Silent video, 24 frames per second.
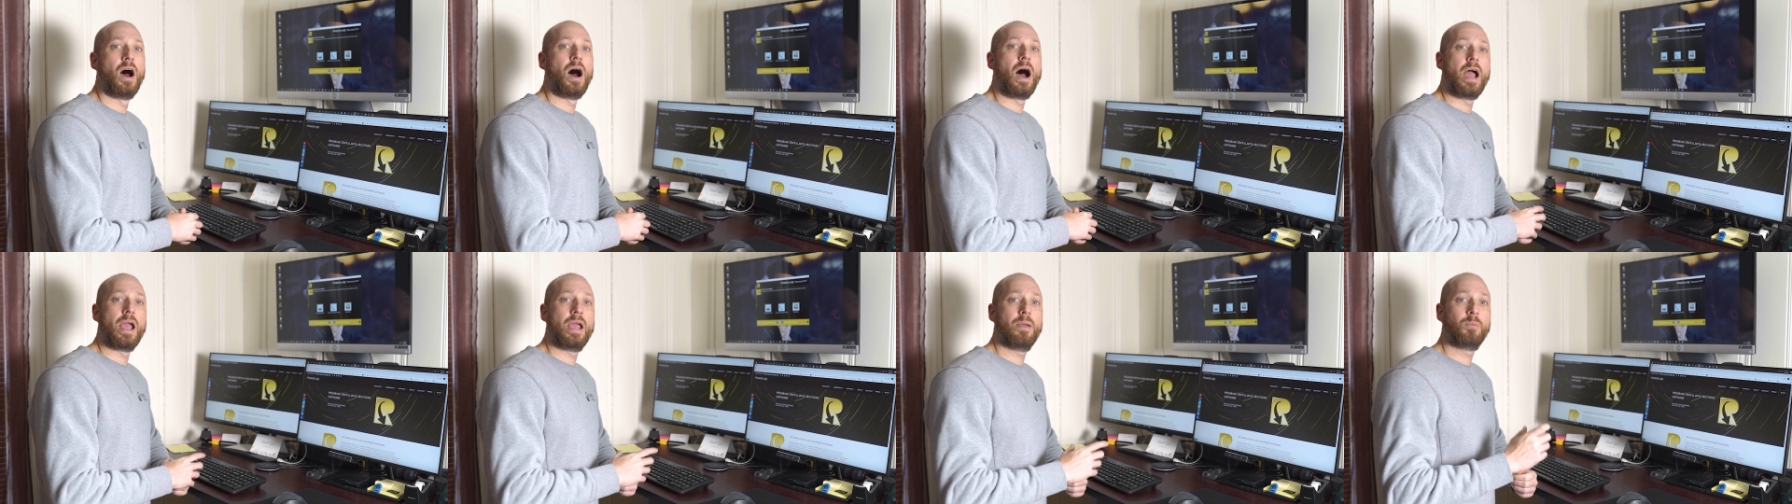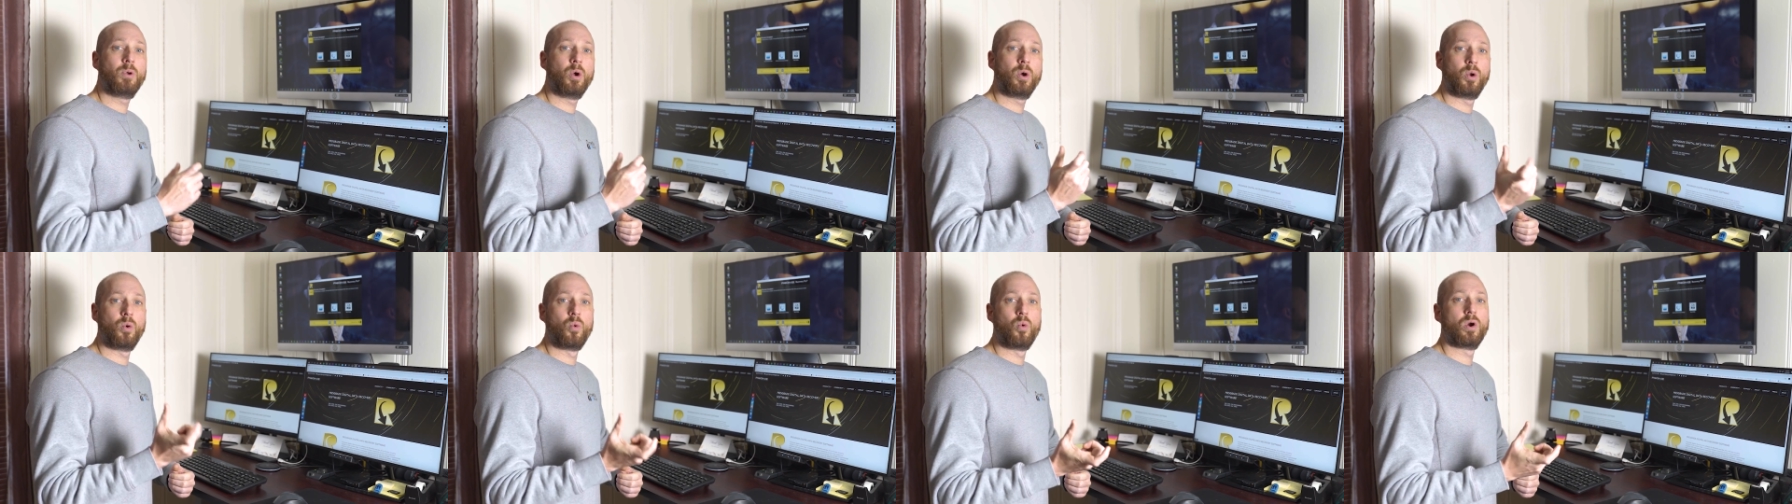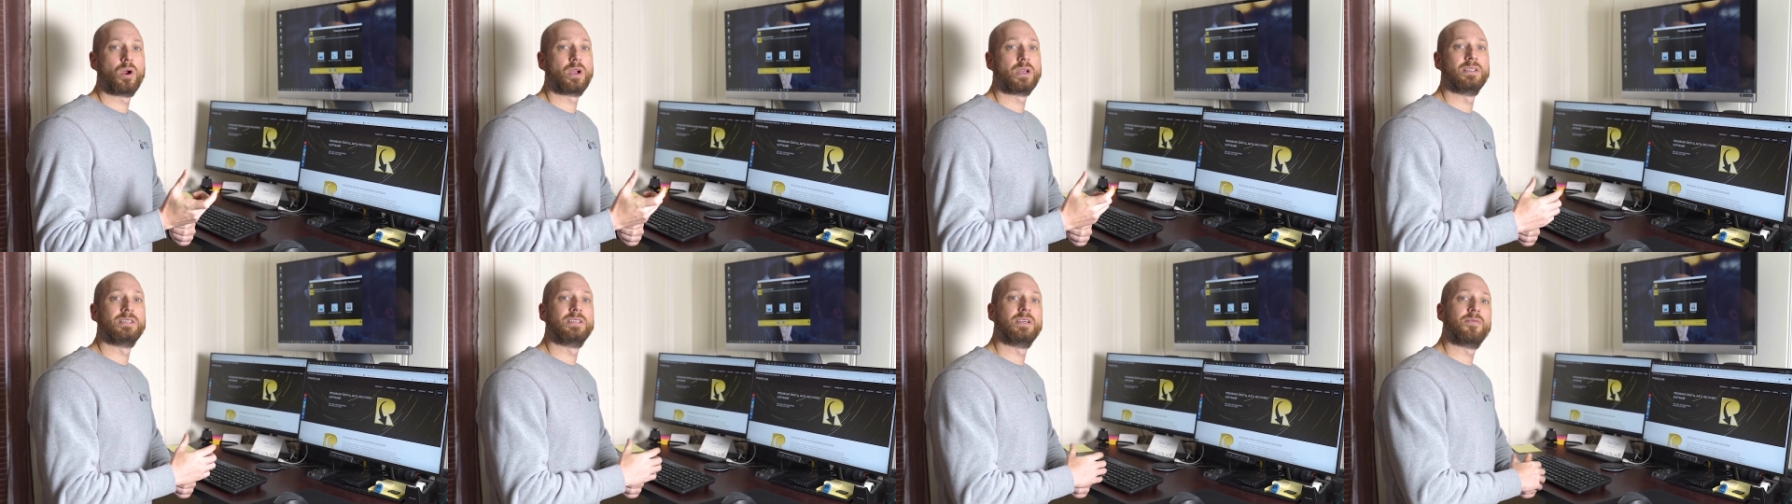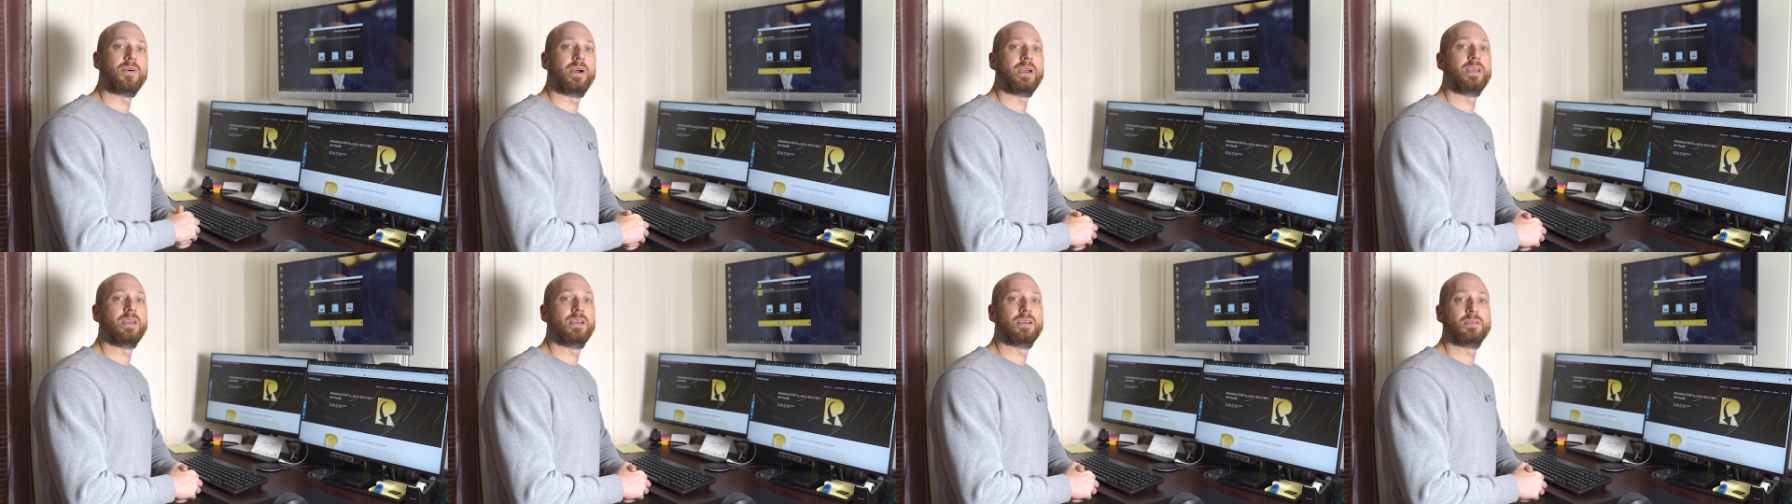I am going to work and see
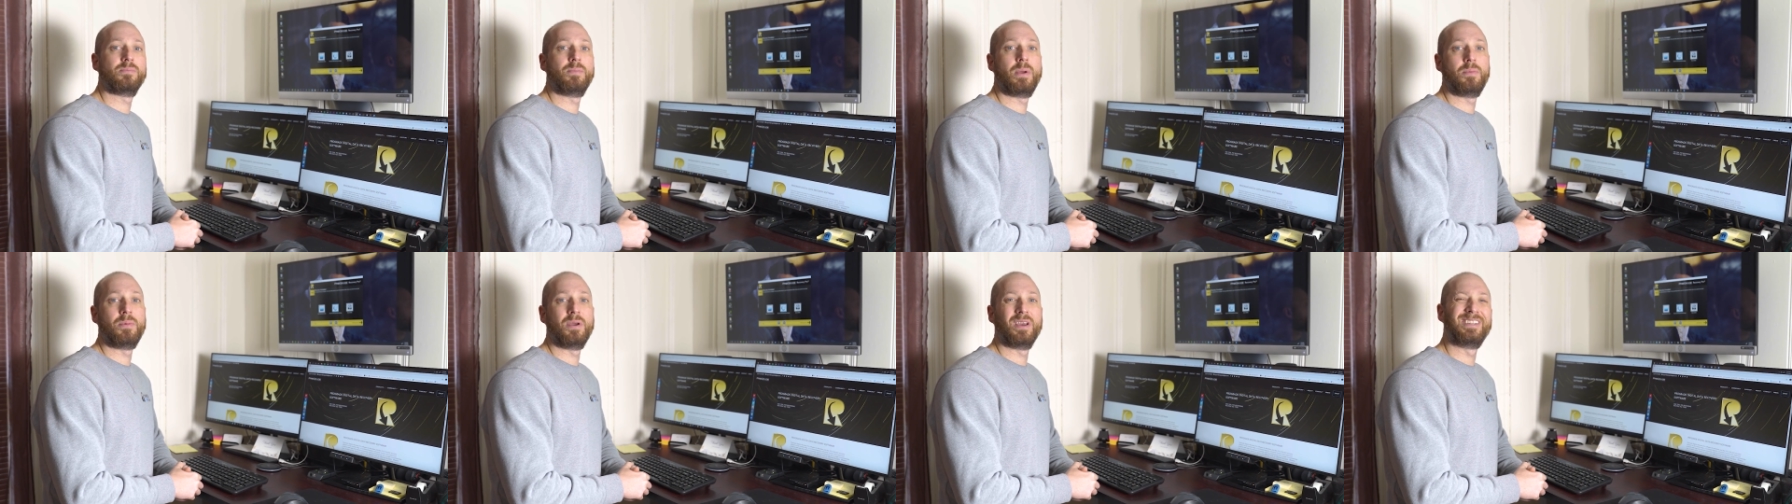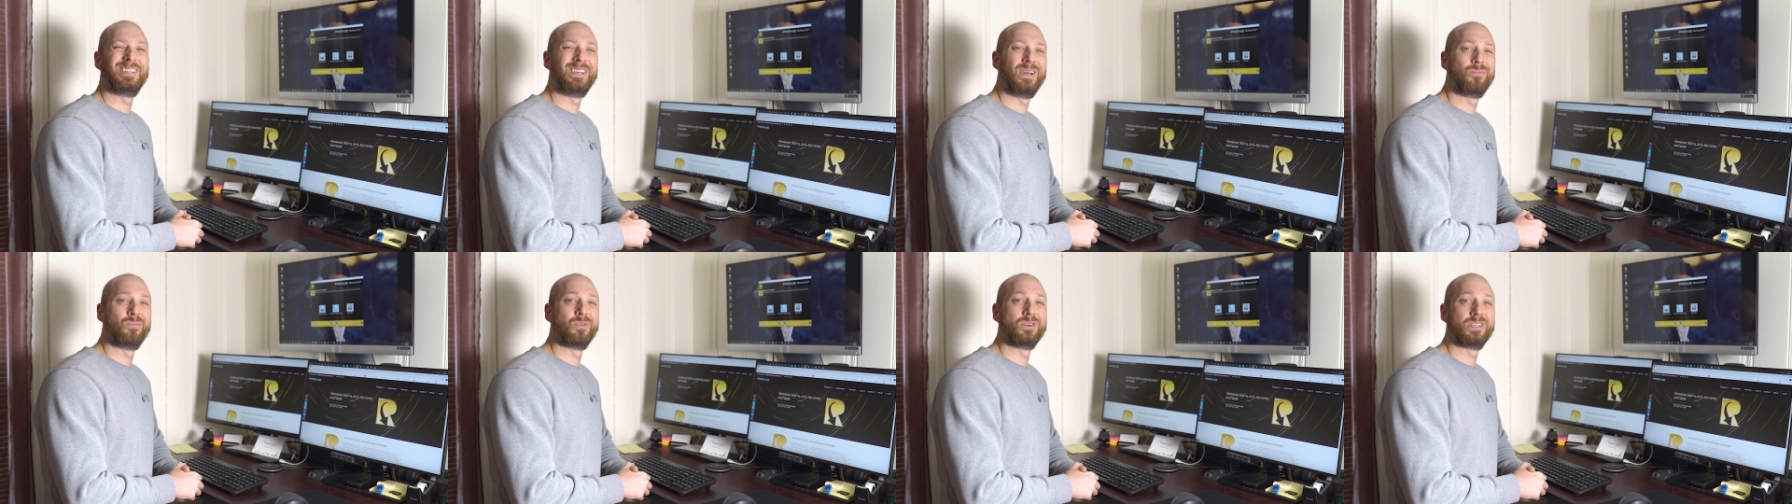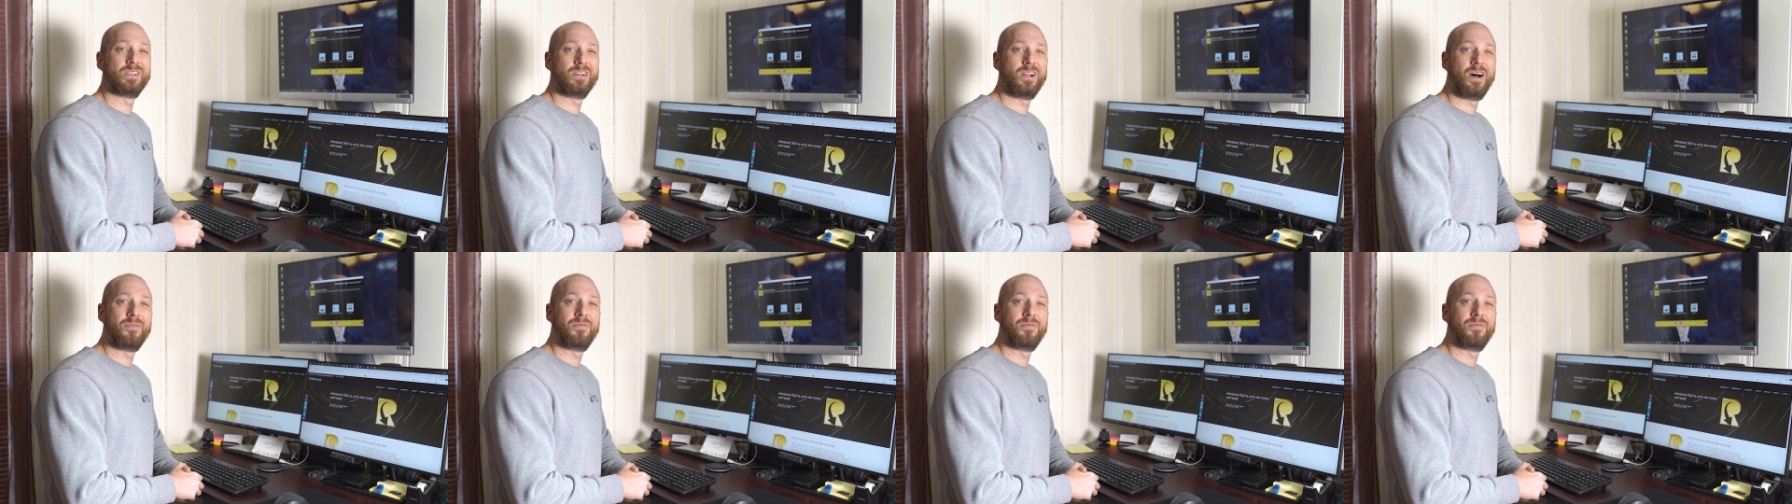if I can get maybe a 10%